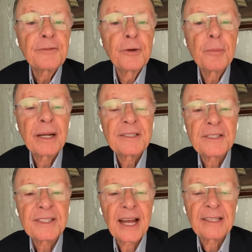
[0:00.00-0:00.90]
and you were
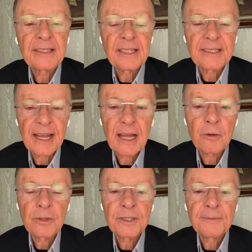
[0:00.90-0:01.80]
baptized in
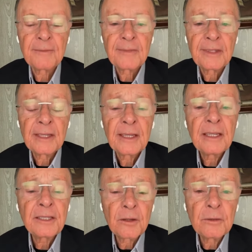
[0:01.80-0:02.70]
water,
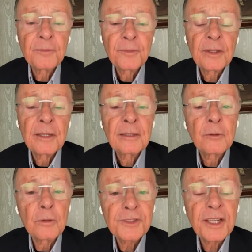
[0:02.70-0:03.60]
then
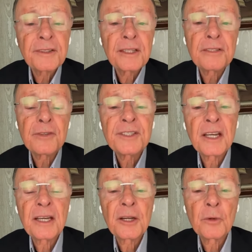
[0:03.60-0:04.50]
for sure you
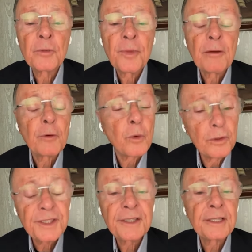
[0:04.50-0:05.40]
believed,
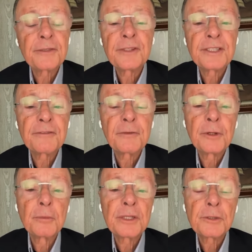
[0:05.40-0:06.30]
for sure
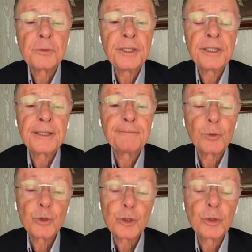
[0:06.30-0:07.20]
you were chosen.